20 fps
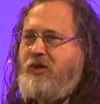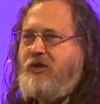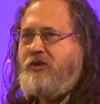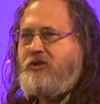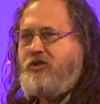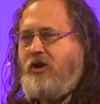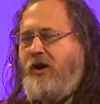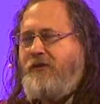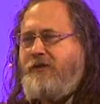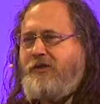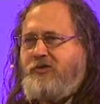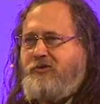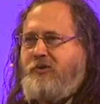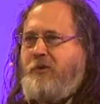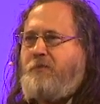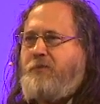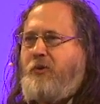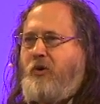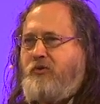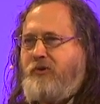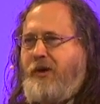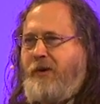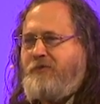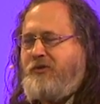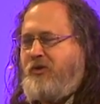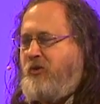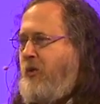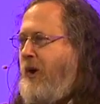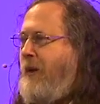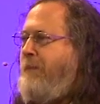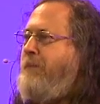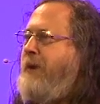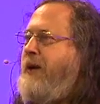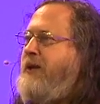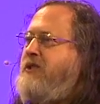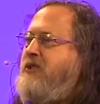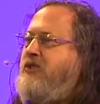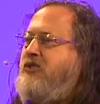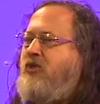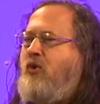JavaScript programs in web
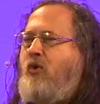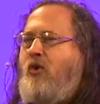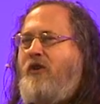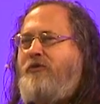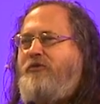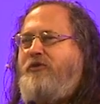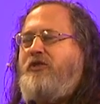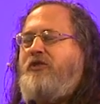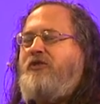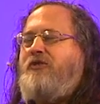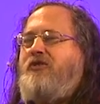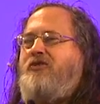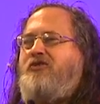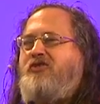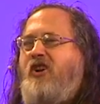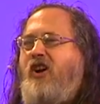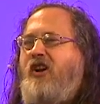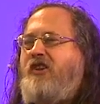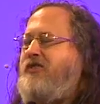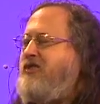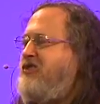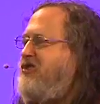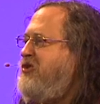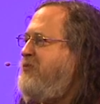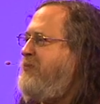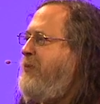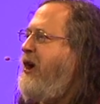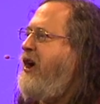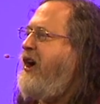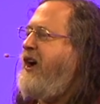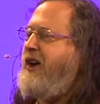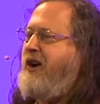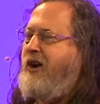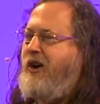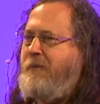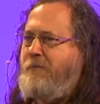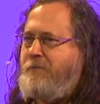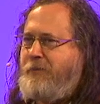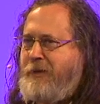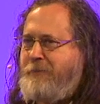pages often are designed to spy
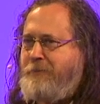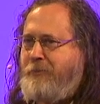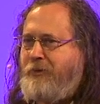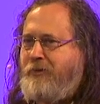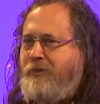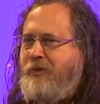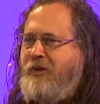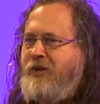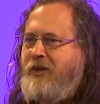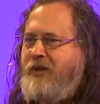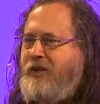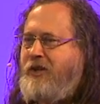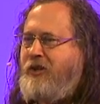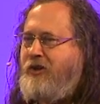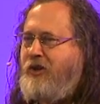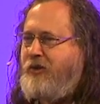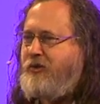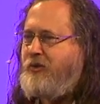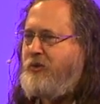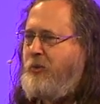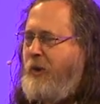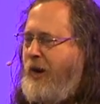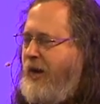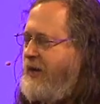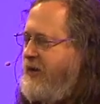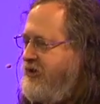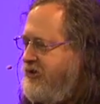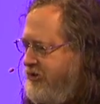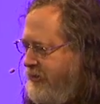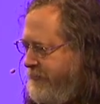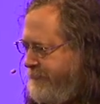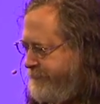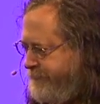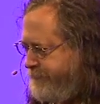on people in other ways.